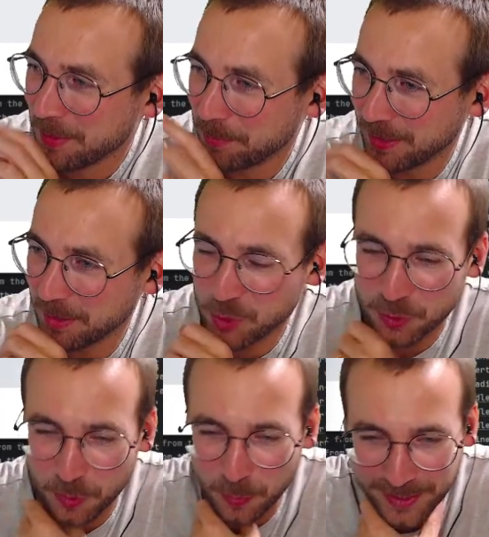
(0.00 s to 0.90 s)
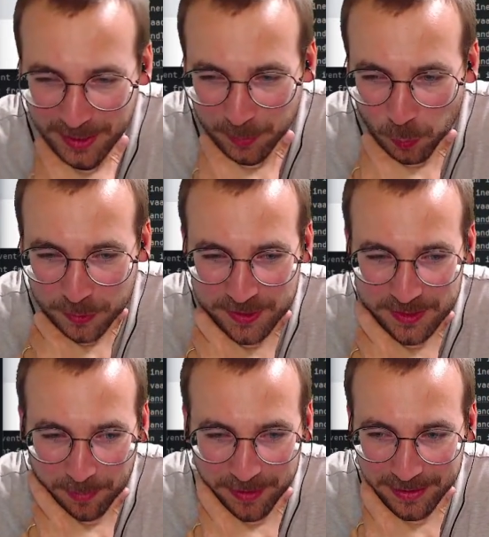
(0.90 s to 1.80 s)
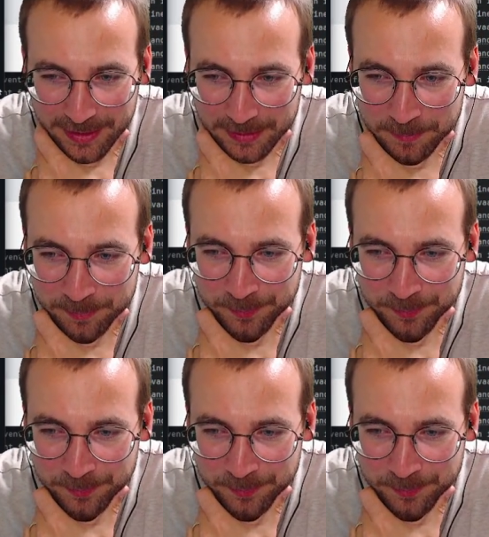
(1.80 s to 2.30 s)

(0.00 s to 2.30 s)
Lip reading: but I'm sure we can work something in.